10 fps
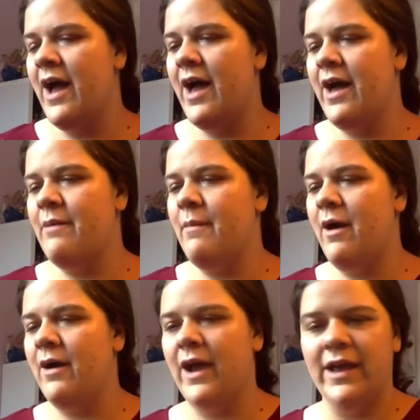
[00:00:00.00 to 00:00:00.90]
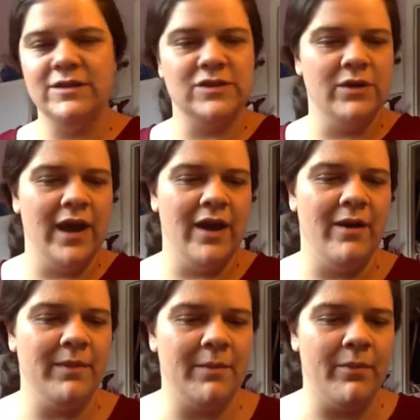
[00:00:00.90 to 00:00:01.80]
Alright, so now
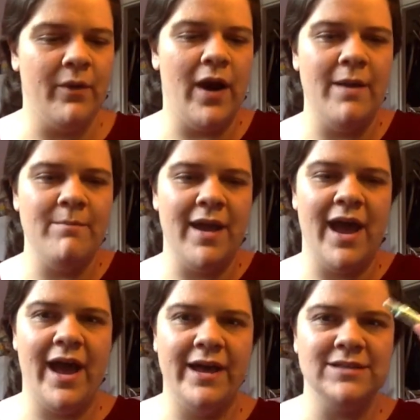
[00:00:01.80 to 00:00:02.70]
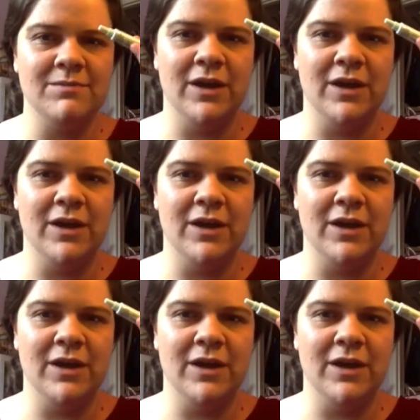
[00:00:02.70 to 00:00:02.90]
I'm going to prime my eyes. I'm